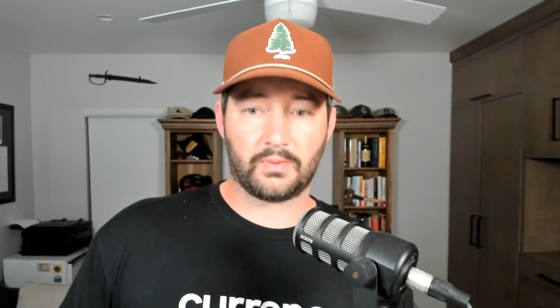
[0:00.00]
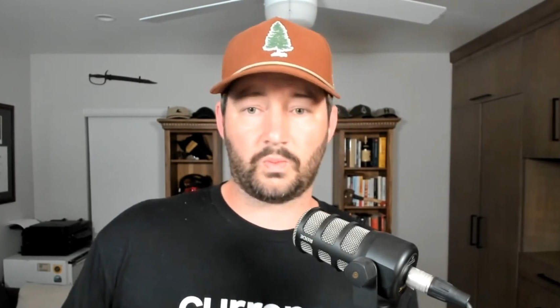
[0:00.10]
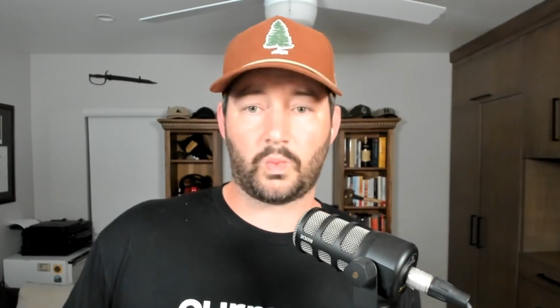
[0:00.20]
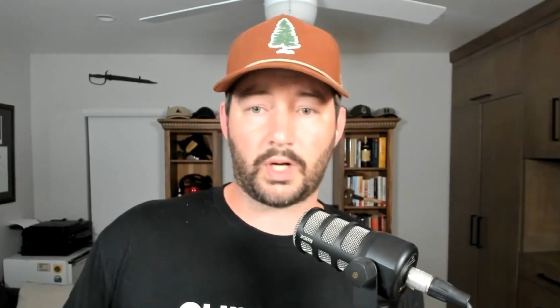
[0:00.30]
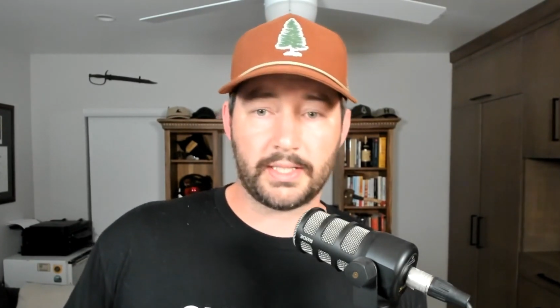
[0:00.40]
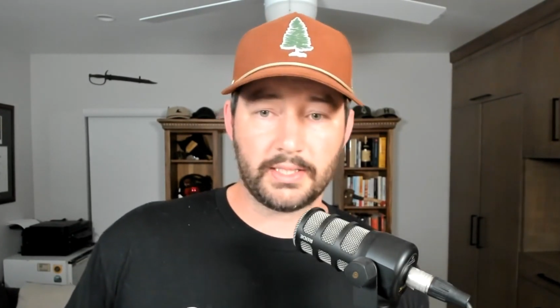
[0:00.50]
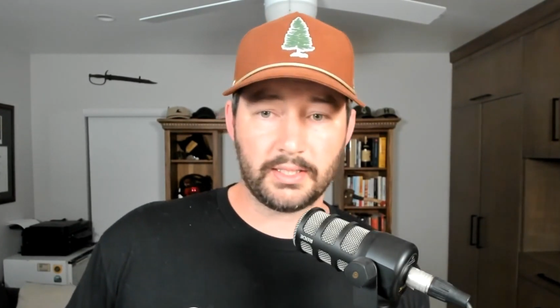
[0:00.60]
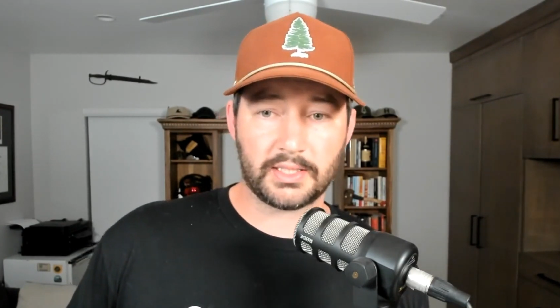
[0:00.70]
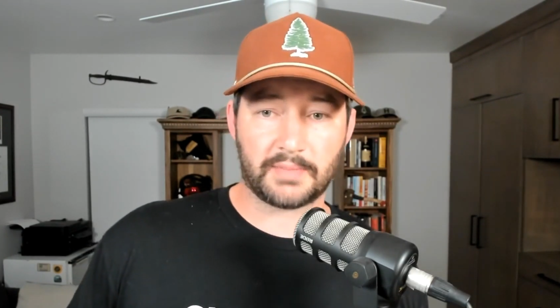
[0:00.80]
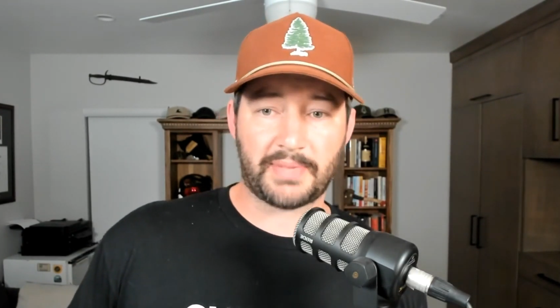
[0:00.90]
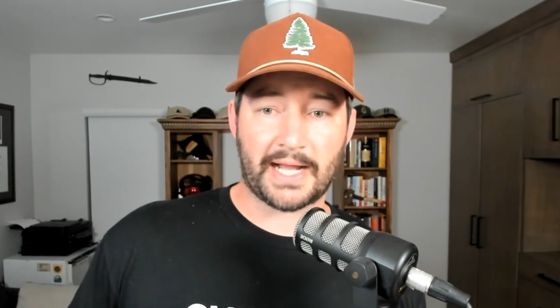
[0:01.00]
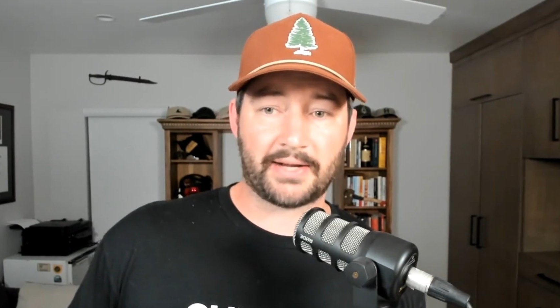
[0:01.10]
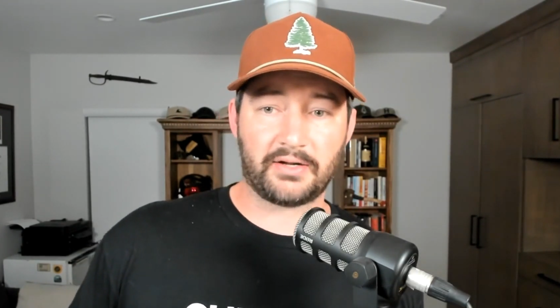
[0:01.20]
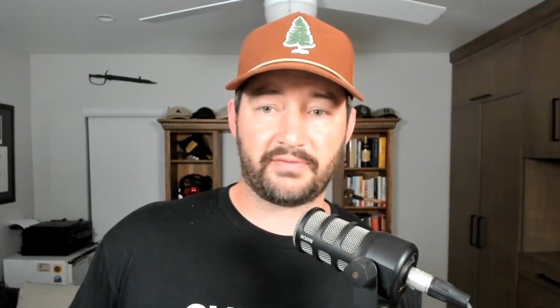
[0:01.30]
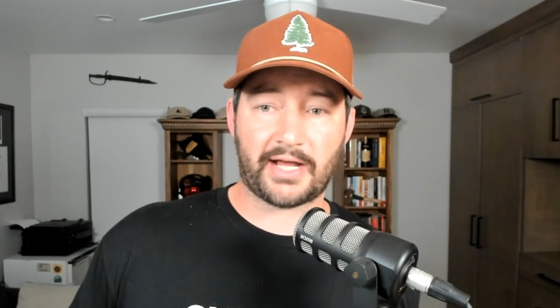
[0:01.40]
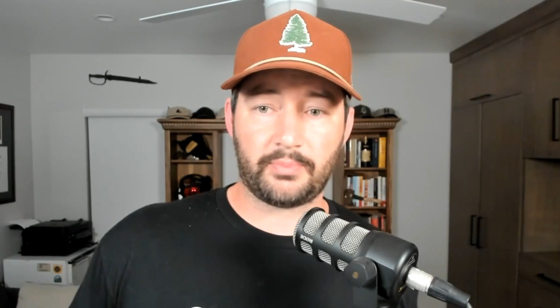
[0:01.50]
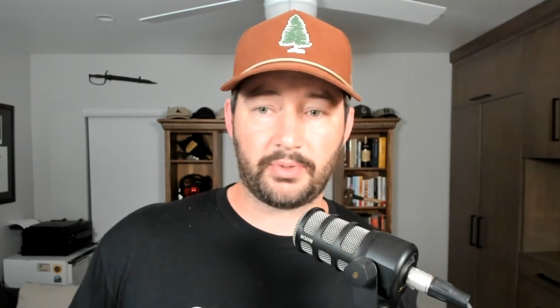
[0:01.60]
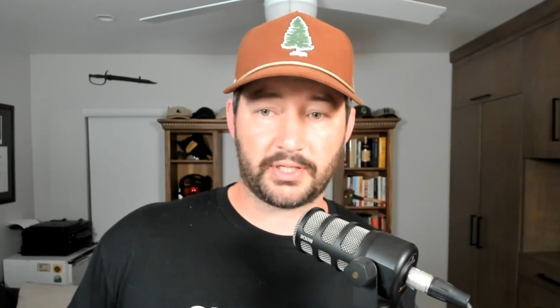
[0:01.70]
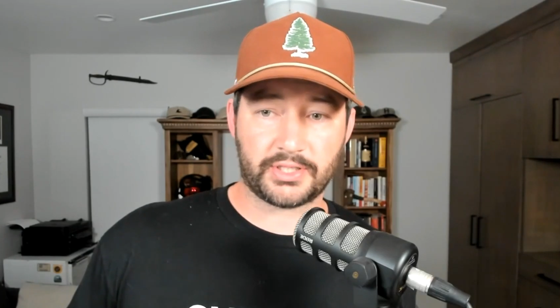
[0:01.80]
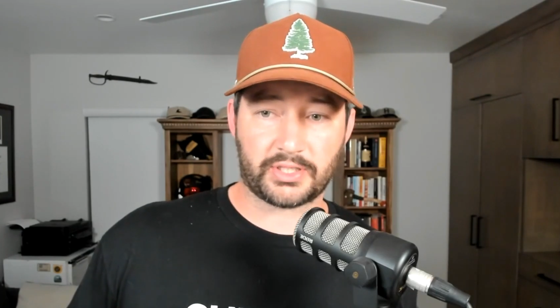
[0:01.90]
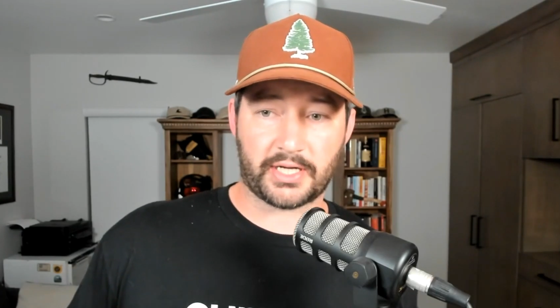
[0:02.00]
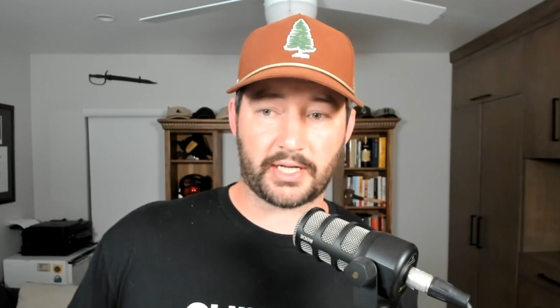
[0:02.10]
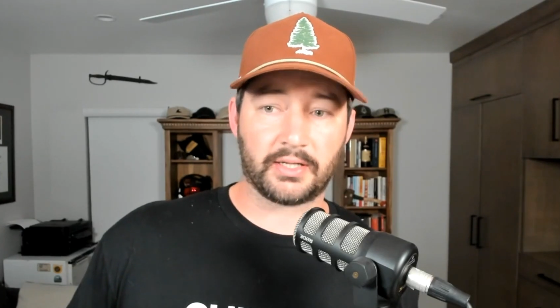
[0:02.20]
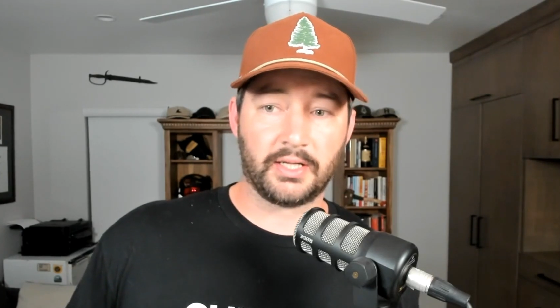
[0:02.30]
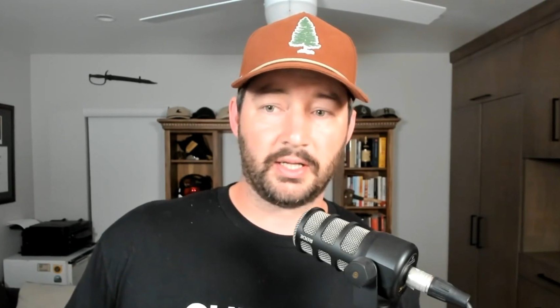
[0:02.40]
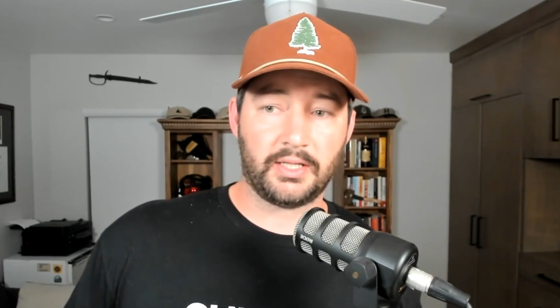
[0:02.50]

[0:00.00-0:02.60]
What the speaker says: 1, the pattern of output and trade.